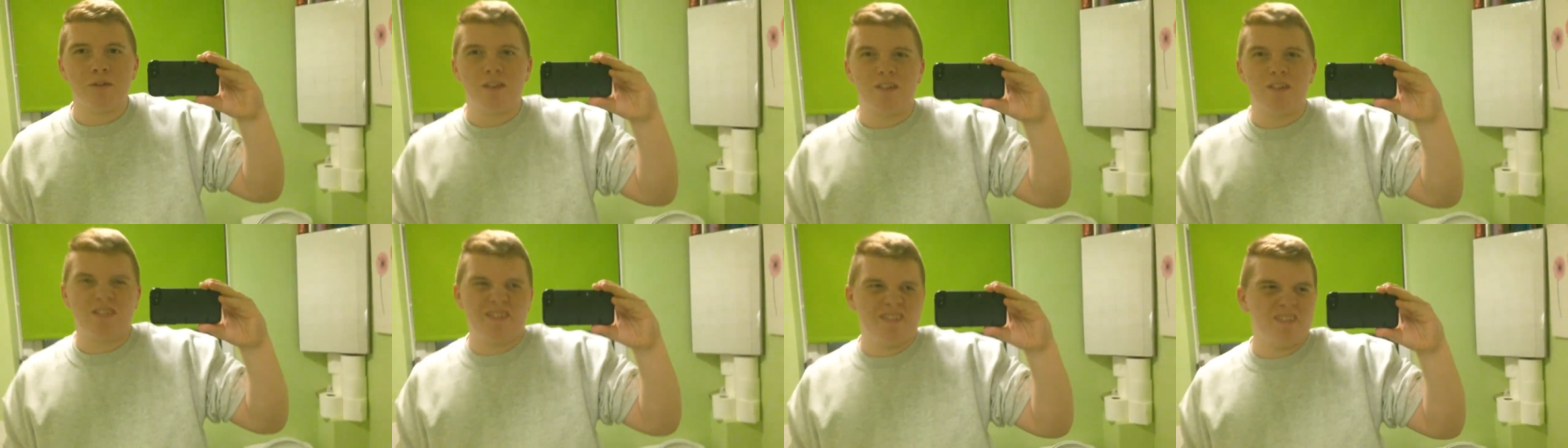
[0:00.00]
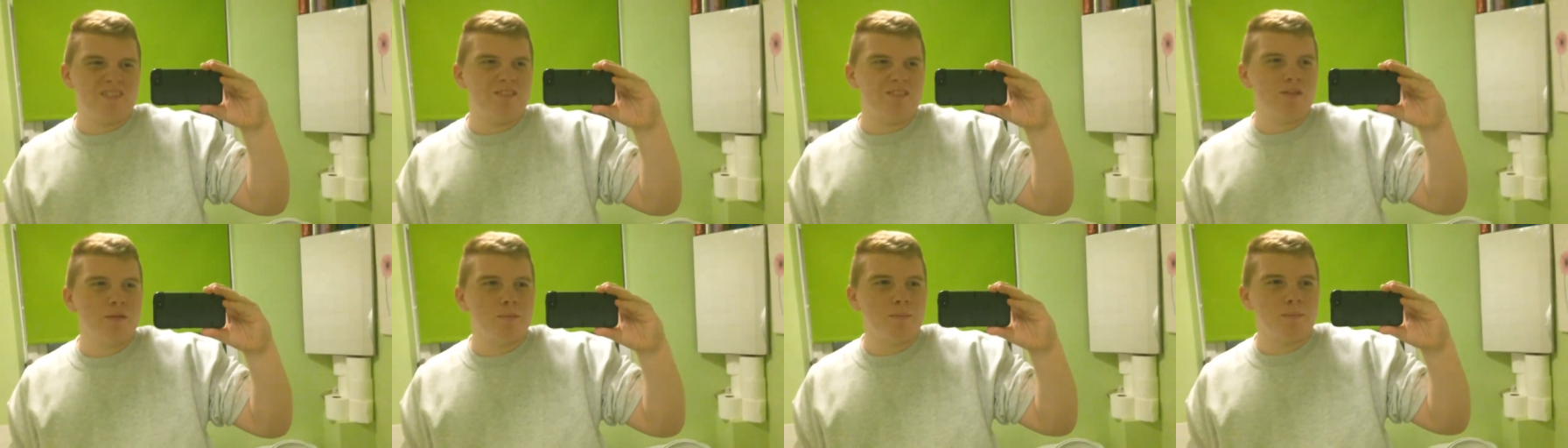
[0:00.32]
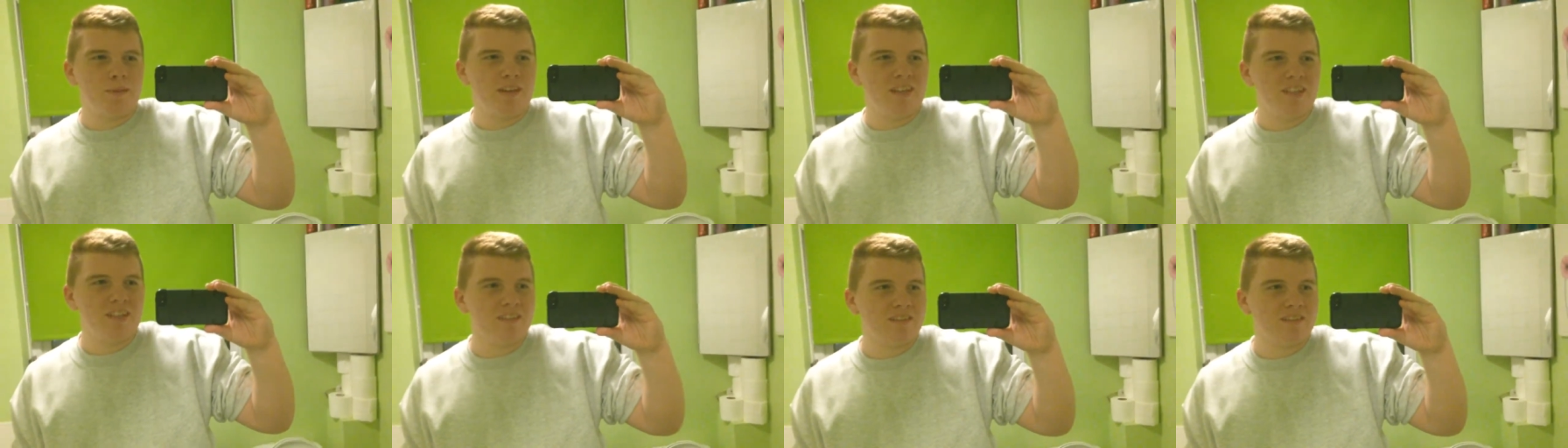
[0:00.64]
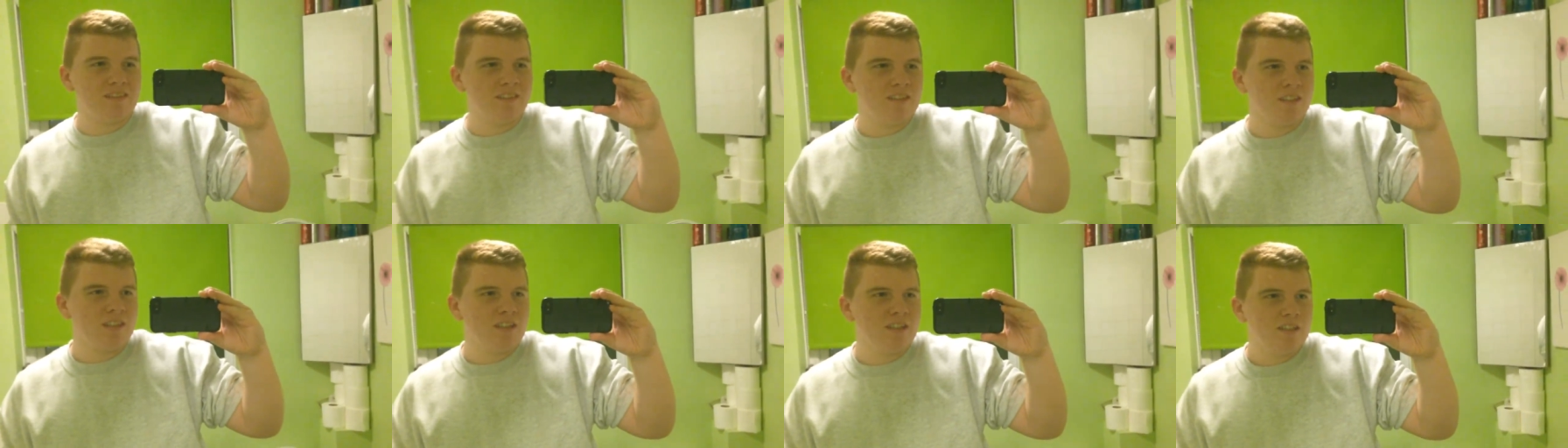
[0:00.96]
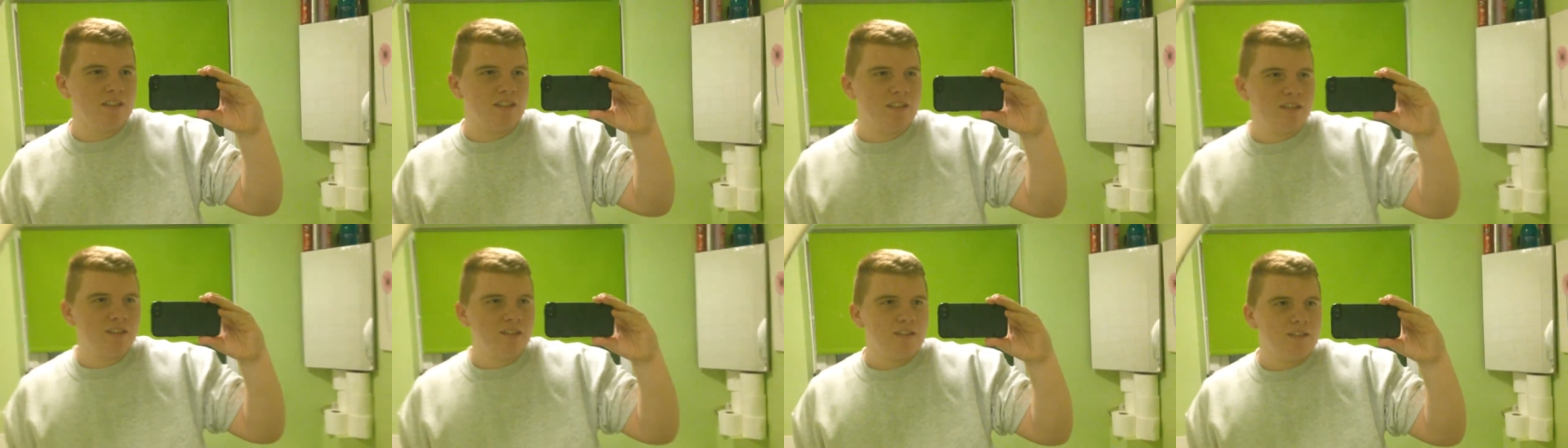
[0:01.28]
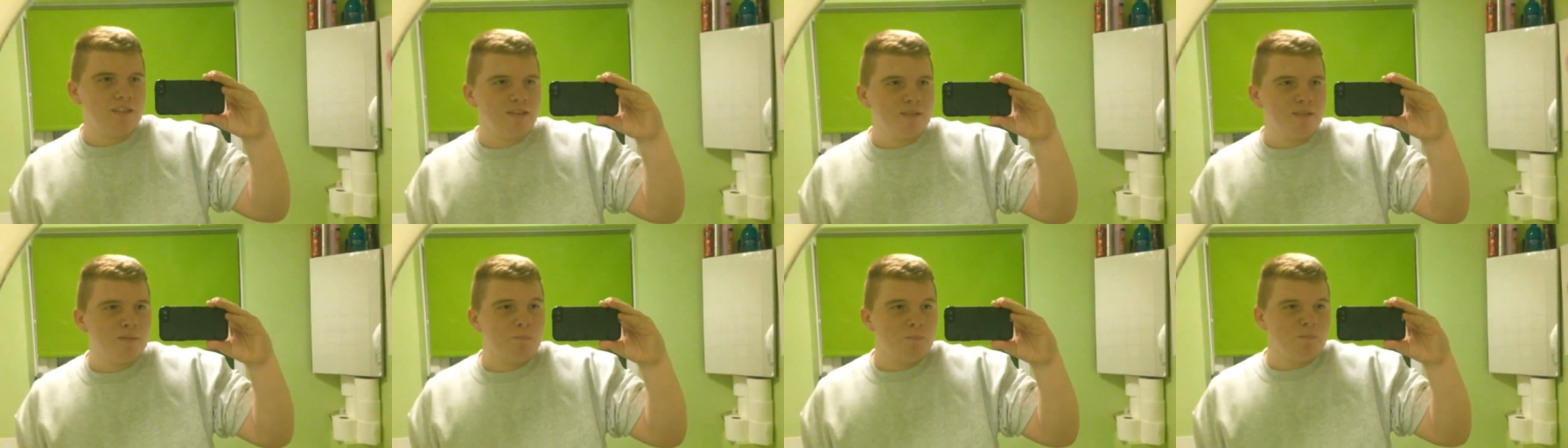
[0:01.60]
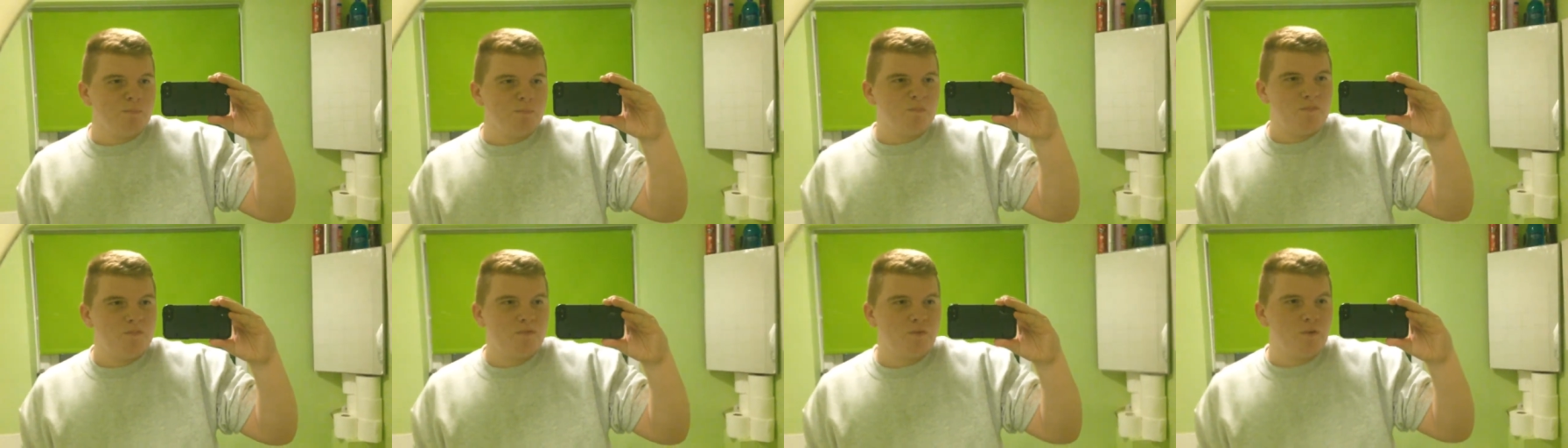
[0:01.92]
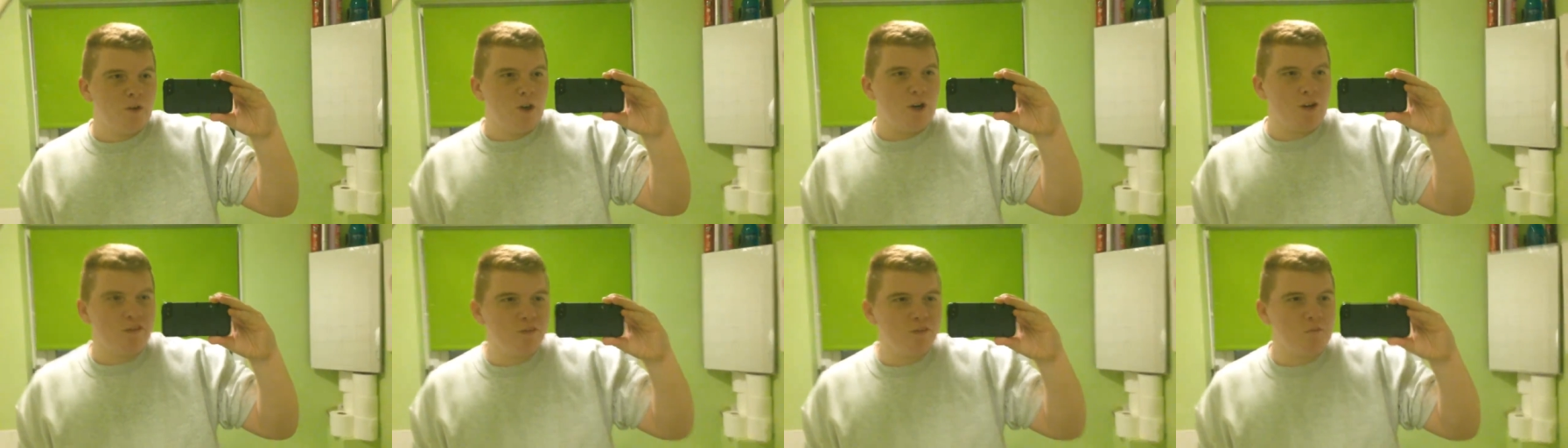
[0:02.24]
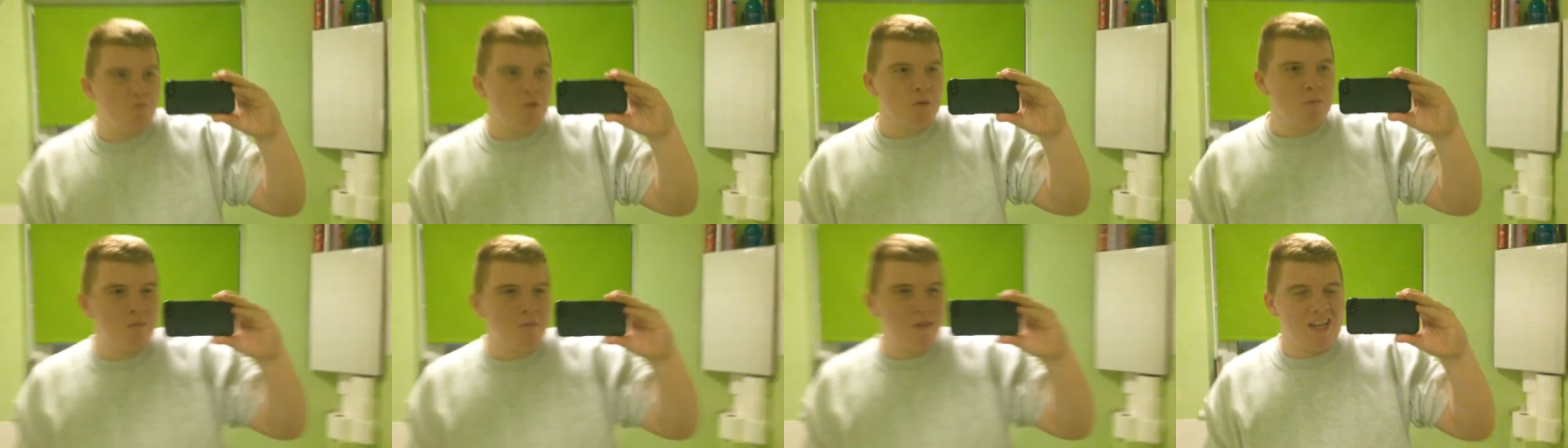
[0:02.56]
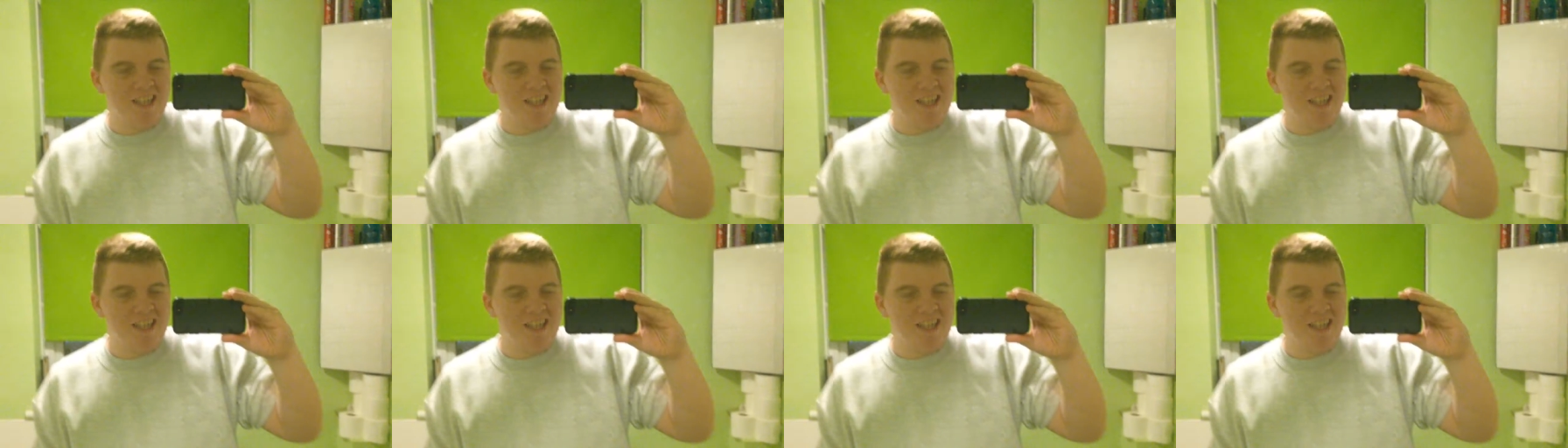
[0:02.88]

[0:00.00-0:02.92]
You know, it's not the best, far from the